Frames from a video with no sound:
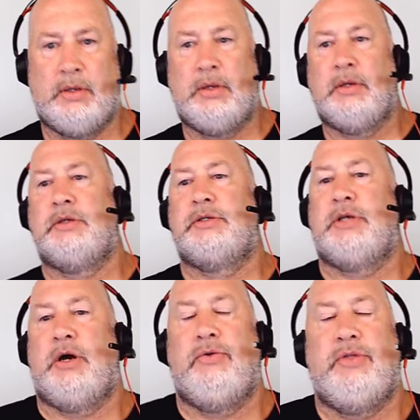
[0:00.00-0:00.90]

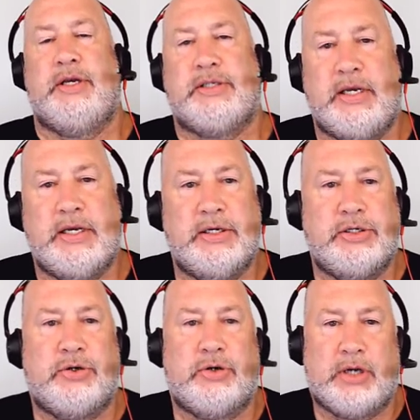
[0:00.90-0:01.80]
So this
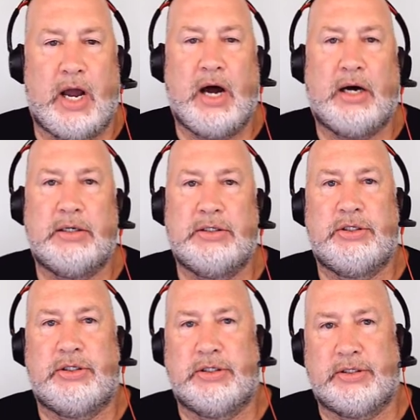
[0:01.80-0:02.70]
is your
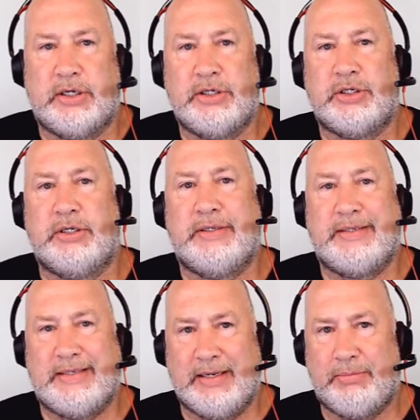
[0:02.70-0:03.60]
college decision
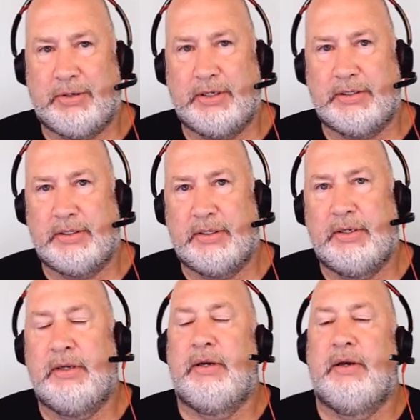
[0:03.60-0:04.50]
template.
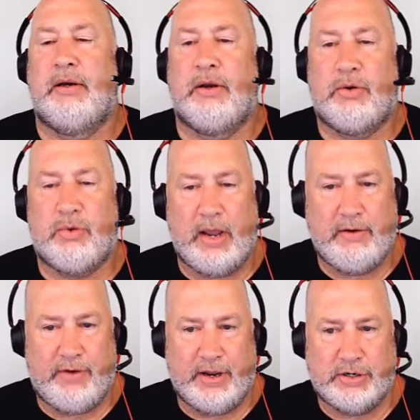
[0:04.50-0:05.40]
Great
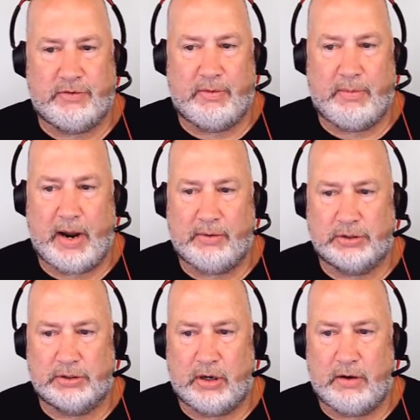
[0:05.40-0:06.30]
feature from
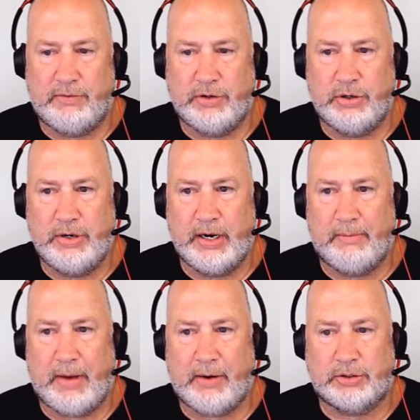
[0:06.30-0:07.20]
Microsoft. You do need a
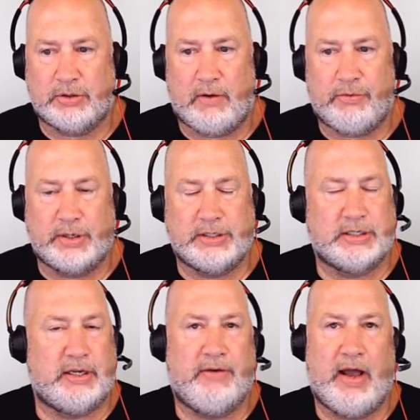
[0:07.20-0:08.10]
Microsoft
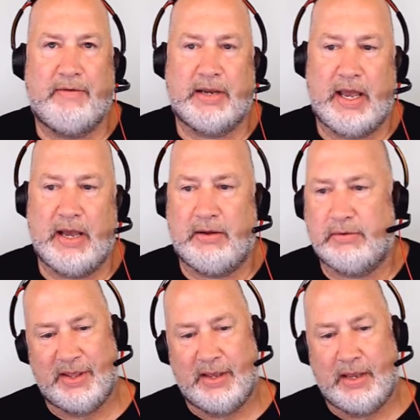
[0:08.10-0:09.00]
365
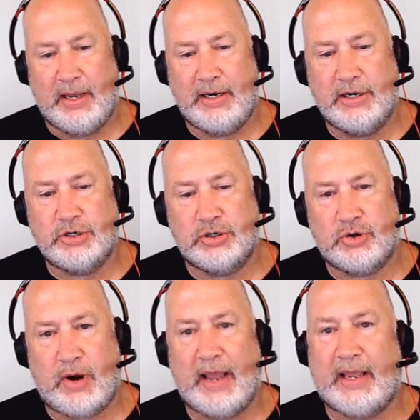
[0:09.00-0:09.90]
account. And here's your
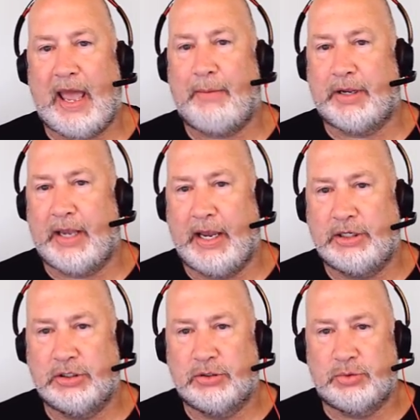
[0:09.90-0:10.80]
track
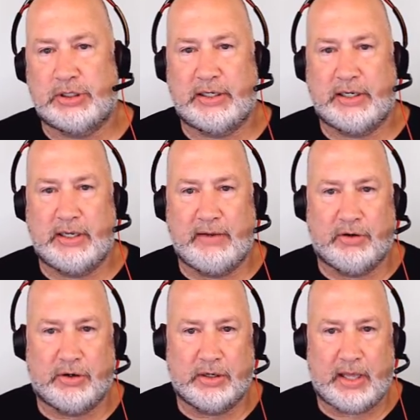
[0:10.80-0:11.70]
applications, which I didn't even
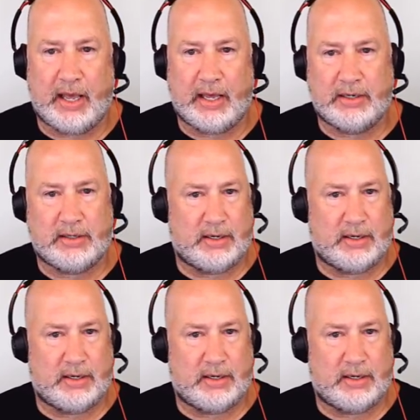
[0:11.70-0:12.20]
look at.